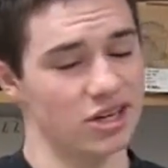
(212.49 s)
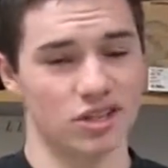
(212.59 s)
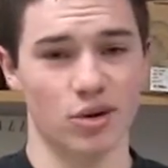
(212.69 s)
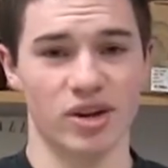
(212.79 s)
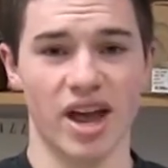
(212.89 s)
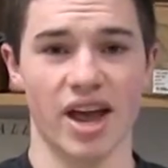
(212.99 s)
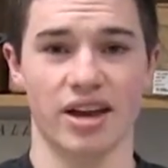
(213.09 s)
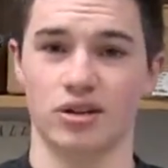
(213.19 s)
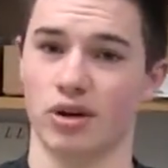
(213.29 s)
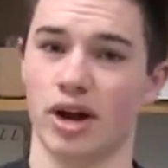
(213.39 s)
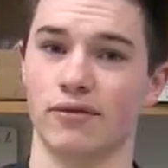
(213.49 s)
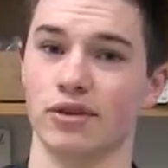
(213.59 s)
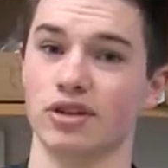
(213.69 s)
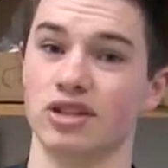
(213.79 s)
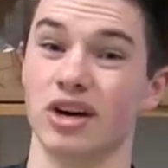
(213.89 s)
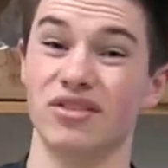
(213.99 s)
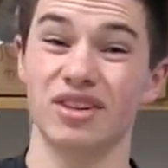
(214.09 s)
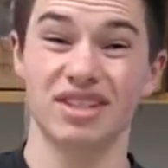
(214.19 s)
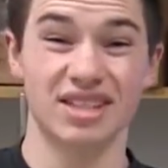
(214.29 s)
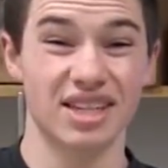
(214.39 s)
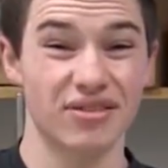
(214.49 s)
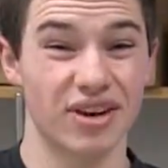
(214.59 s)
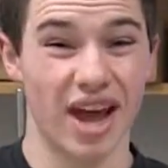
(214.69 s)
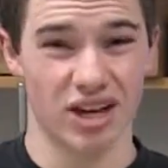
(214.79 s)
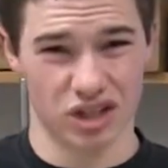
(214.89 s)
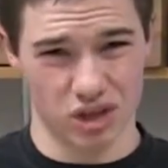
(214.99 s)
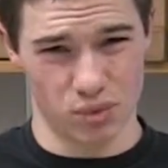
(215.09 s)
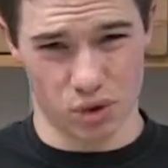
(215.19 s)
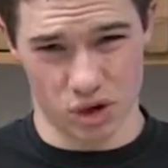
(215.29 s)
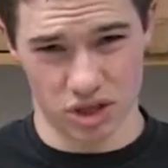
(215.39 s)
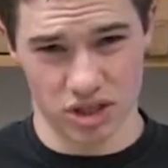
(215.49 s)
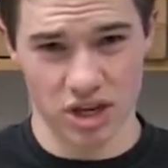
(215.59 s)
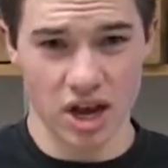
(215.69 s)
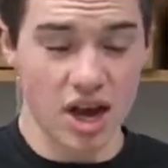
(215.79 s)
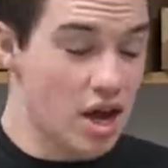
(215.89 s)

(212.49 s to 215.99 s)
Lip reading: It's okay. Try it for yourself. See if it actually works.